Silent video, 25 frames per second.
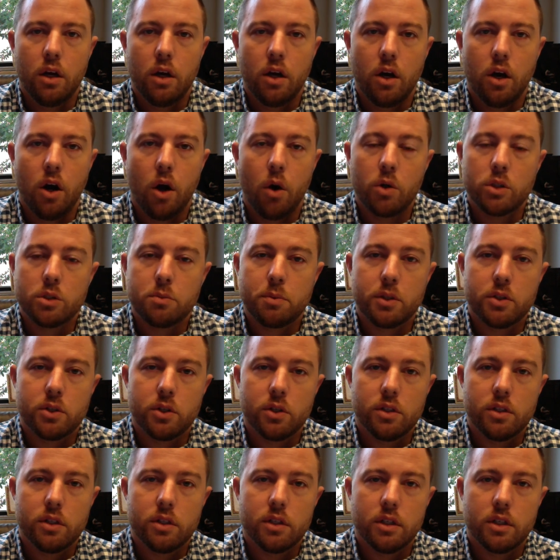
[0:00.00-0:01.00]
always be sure
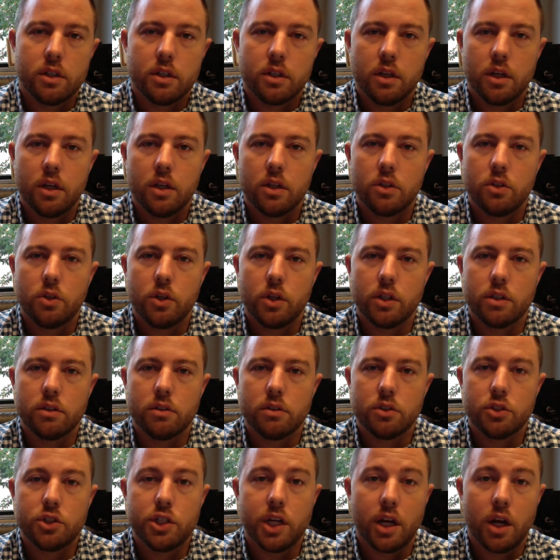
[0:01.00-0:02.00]
you
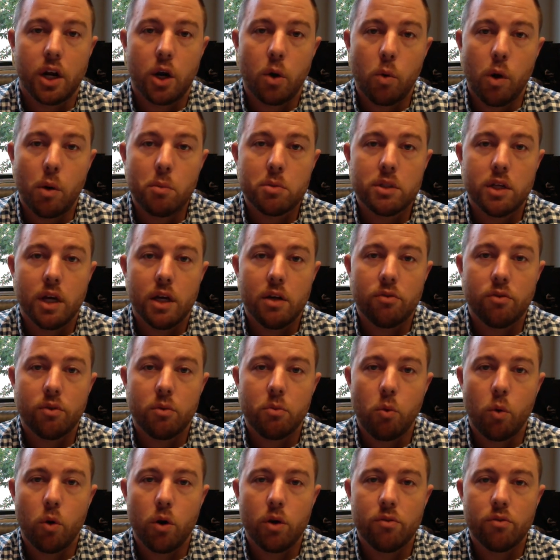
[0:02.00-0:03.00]
can check out our website for
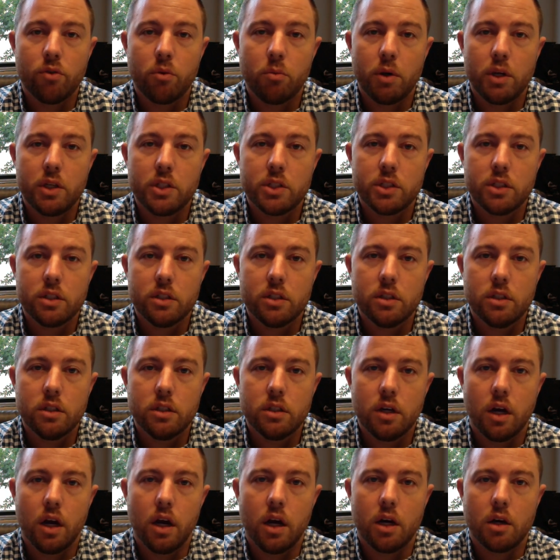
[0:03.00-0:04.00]
more information.
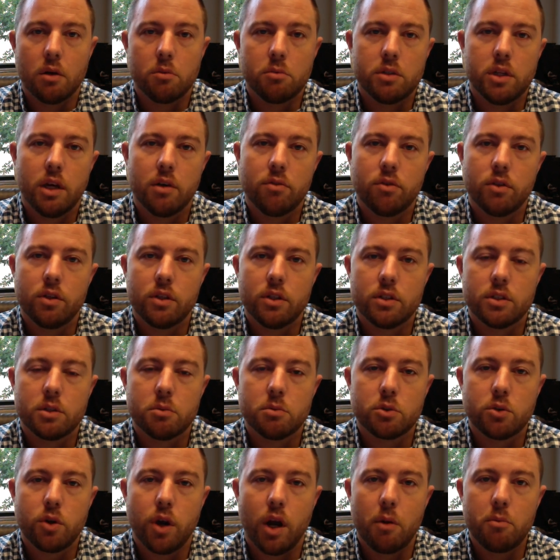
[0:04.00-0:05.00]
Definitely
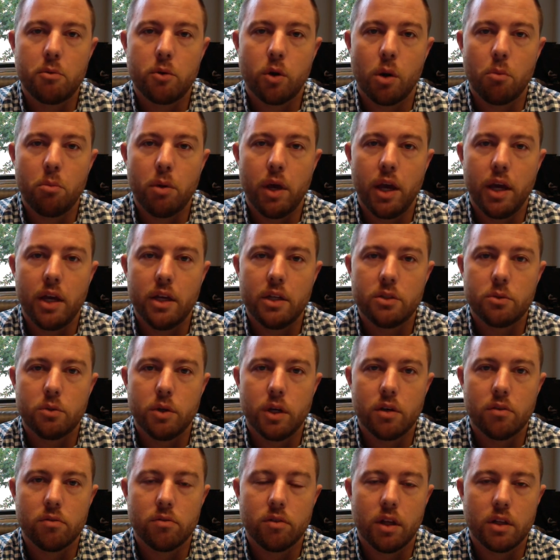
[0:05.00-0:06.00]
subscribe to our page. We
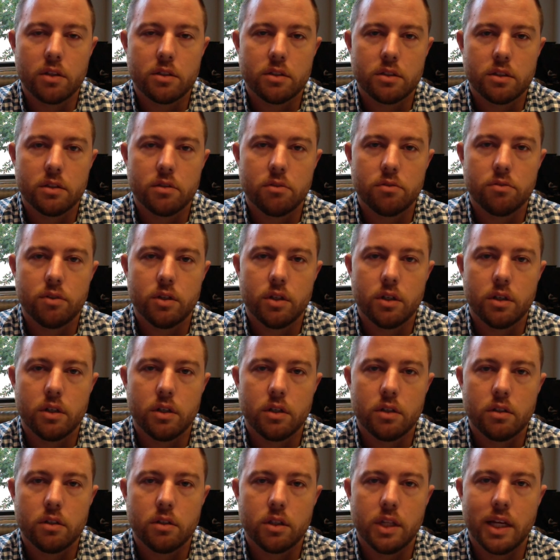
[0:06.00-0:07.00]
have lots of
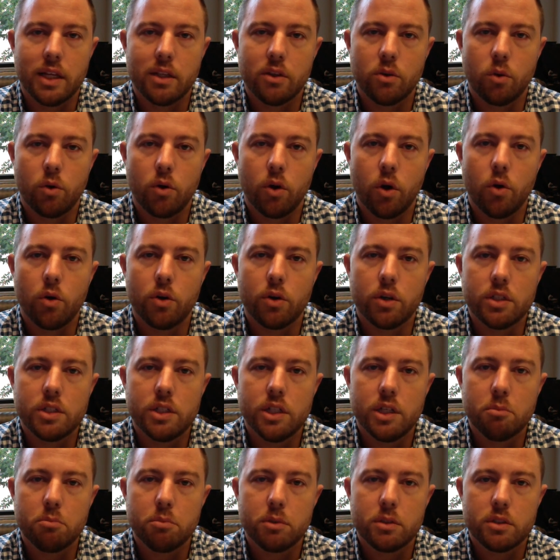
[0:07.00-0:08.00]
landlord owner
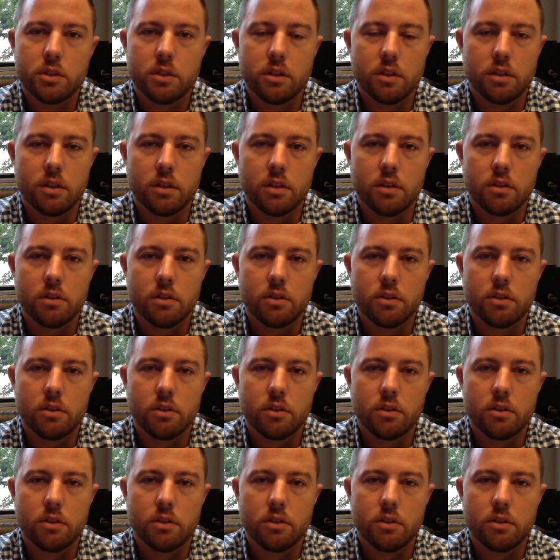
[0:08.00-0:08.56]
tips and